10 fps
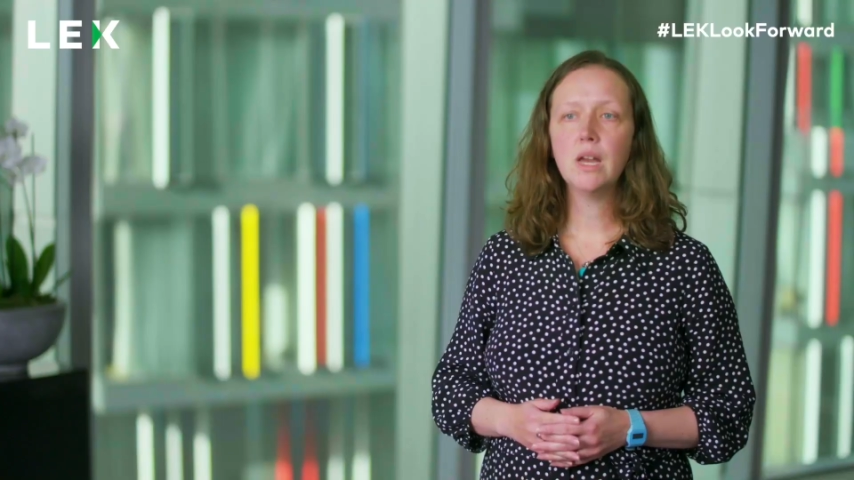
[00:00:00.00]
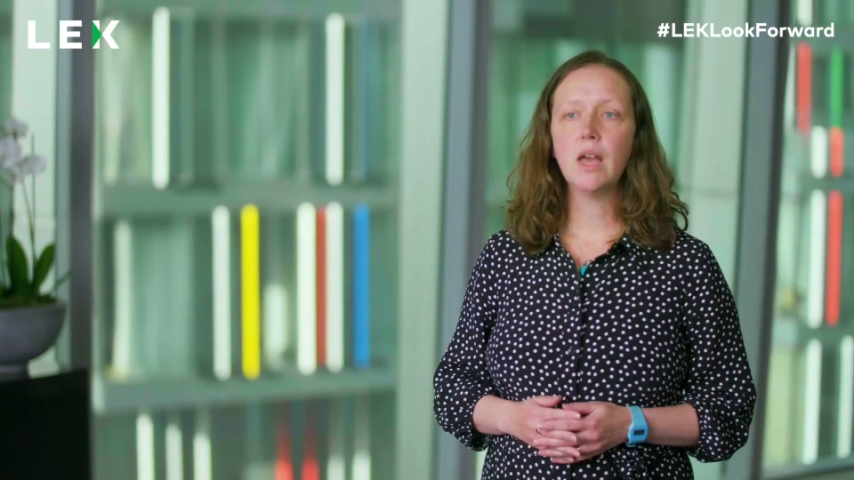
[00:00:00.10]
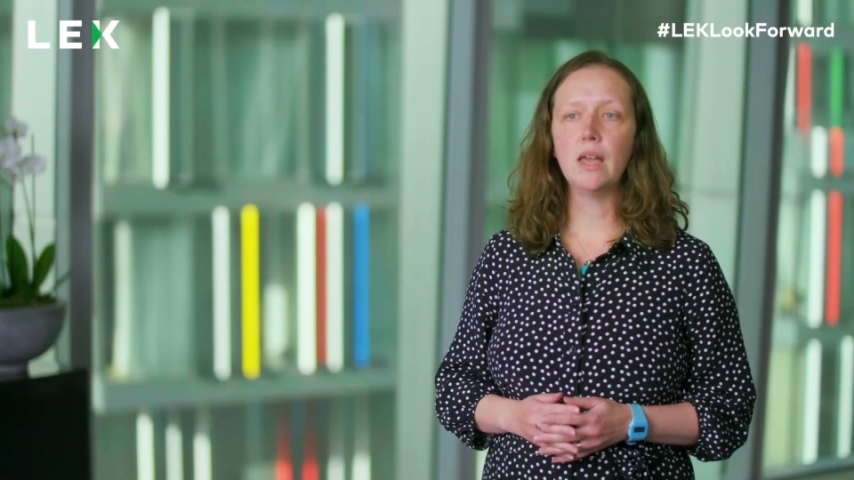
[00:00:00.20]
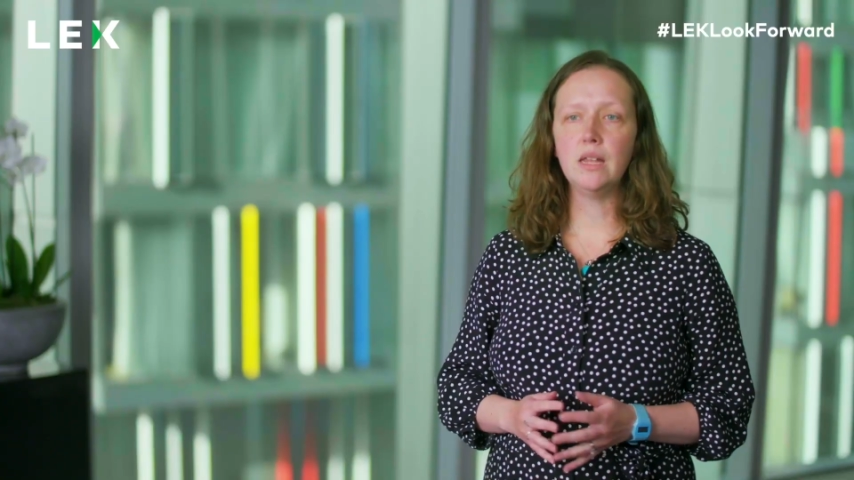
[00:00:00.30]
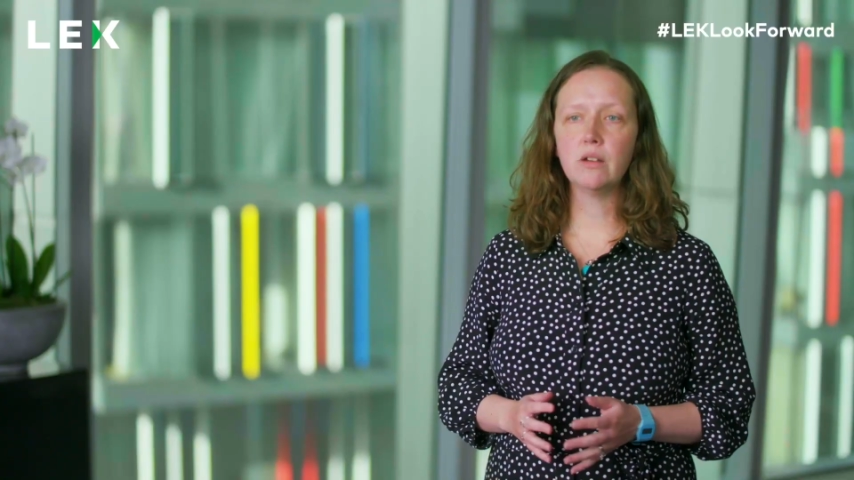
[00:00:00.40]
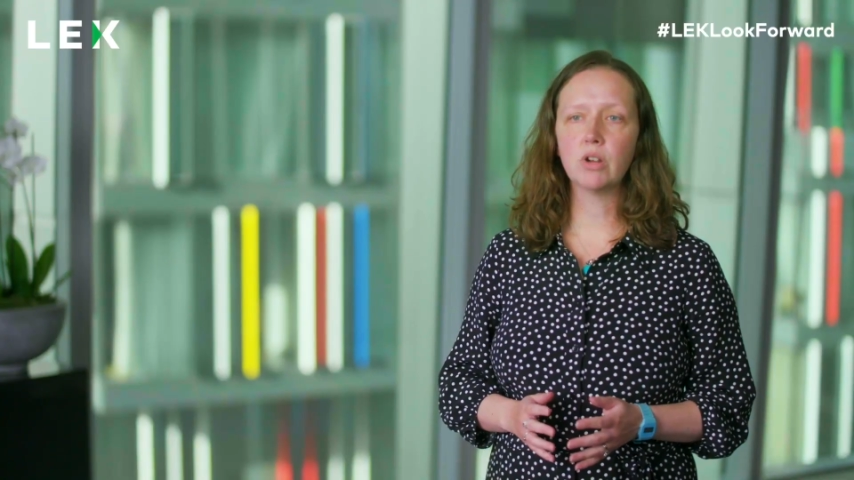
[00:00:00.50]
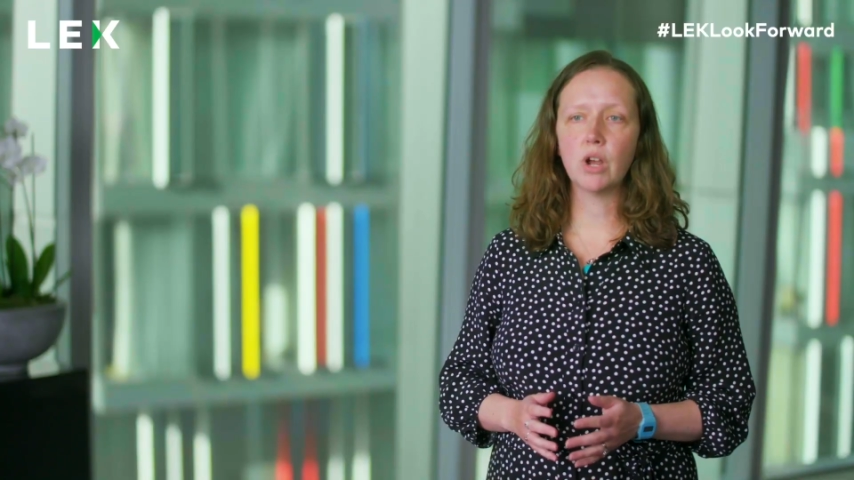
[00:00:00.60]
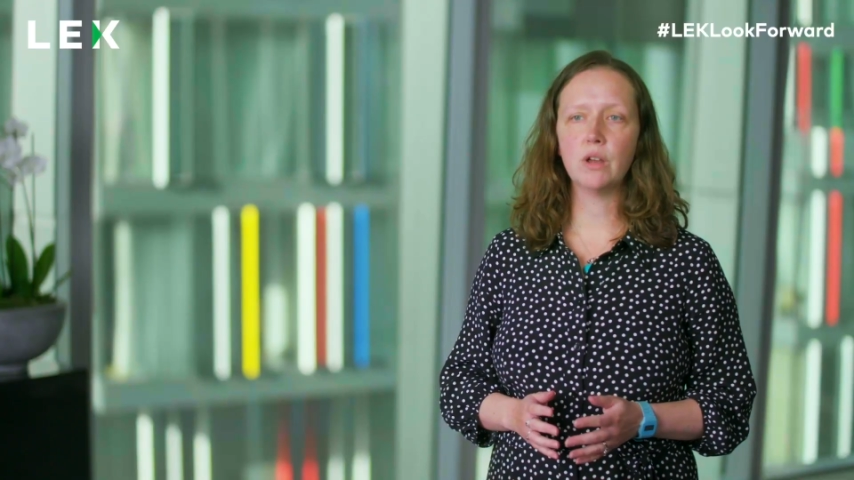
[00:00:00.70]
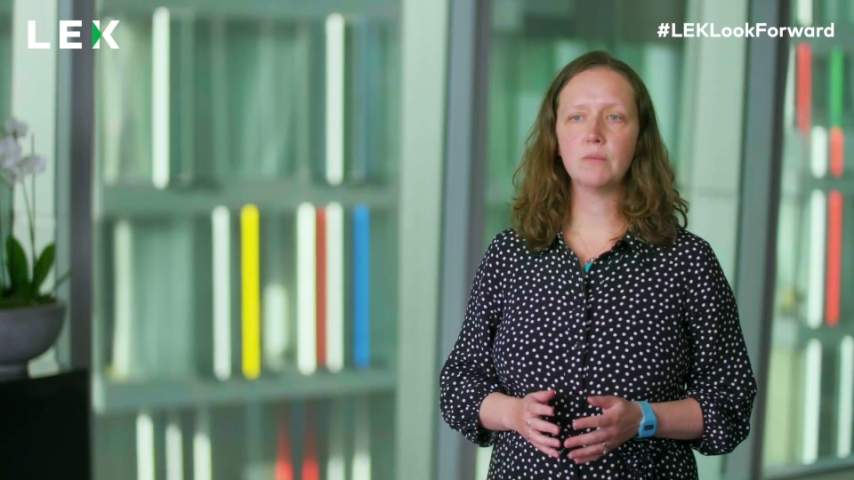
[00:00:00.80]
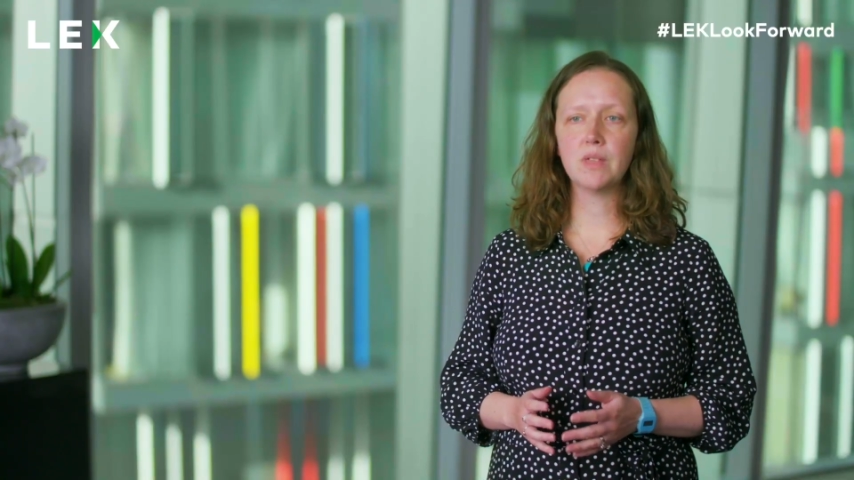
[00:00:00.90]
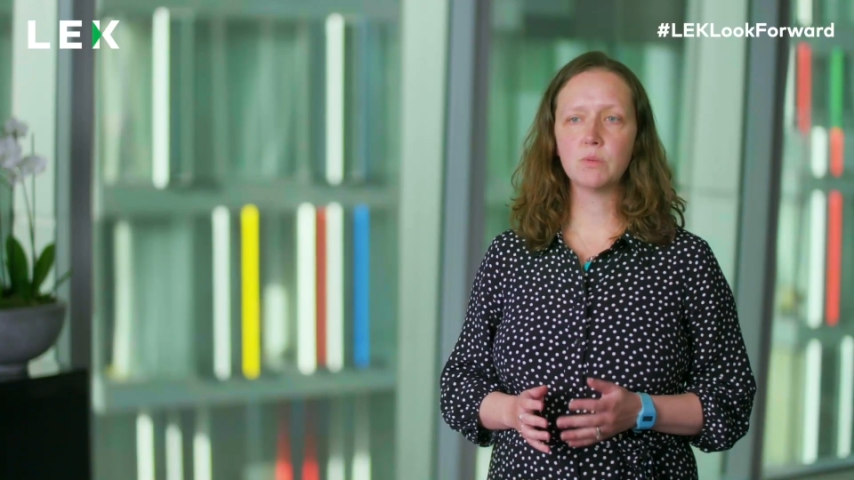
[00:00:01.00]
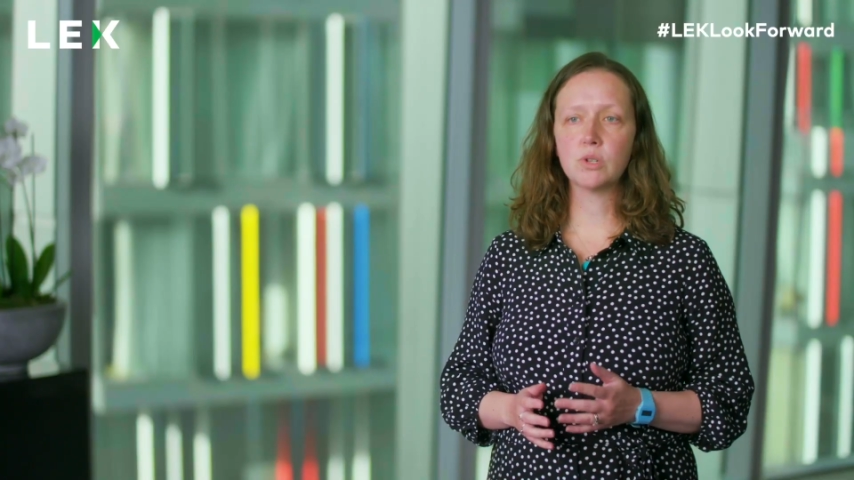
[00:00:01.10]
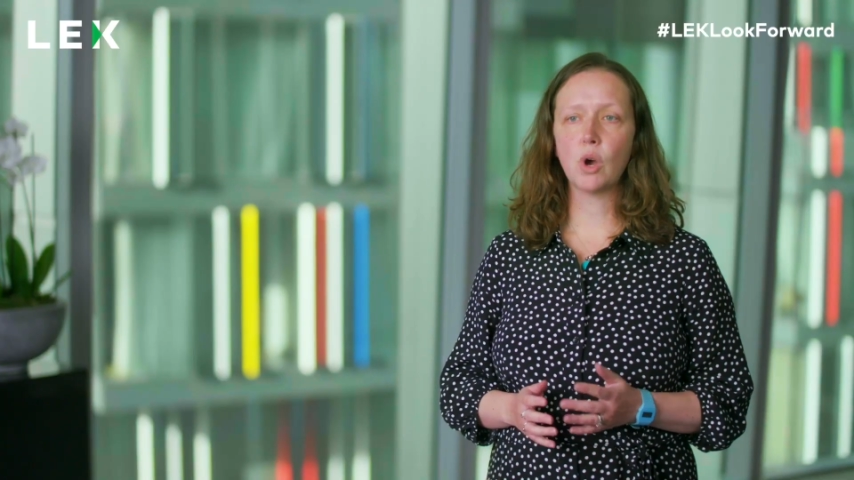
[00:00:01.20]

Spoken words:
A year ago, there was